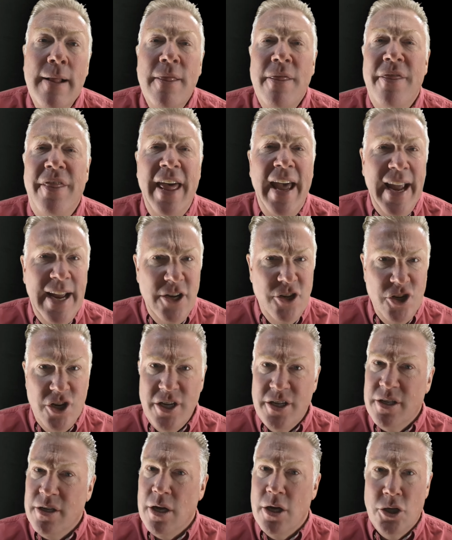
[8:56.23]
They
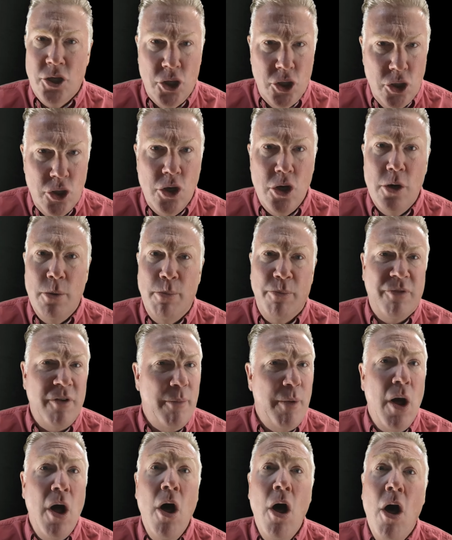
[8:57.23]
just assume
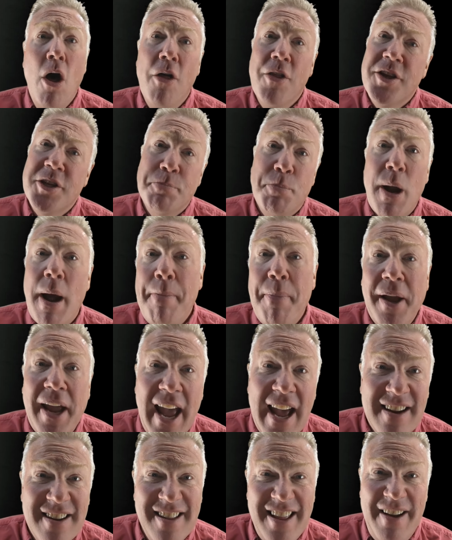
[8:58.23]
from all this
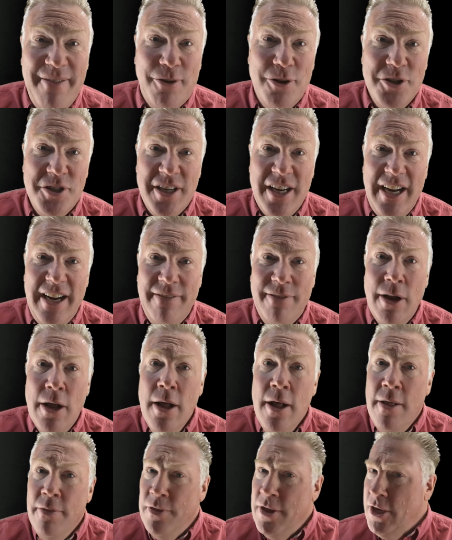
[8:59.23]
propaganda they've received
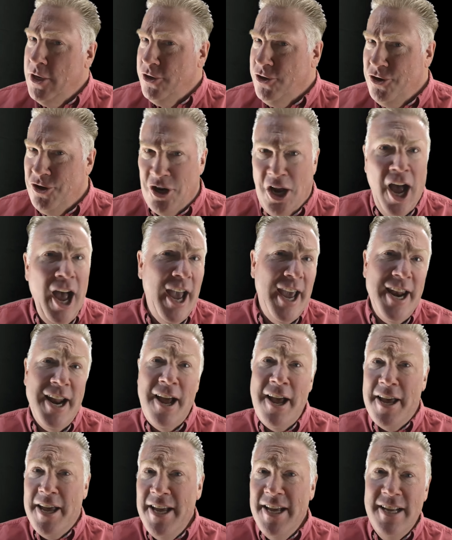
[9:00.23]
that
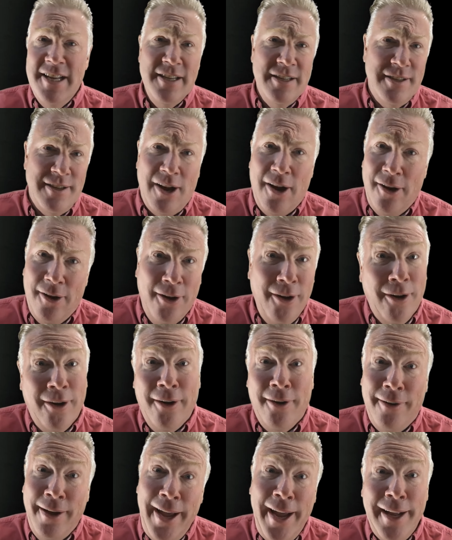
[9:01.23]
China is a
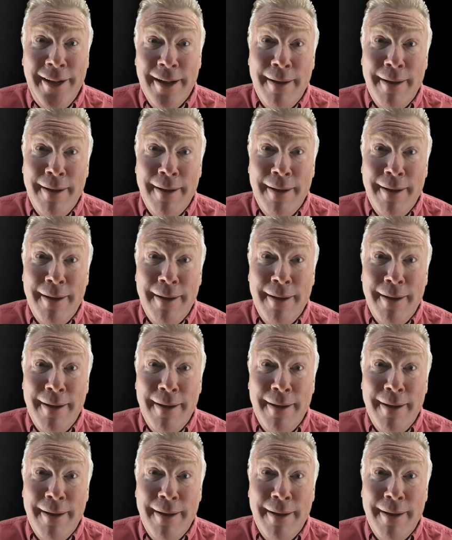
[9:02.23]
whole, hey,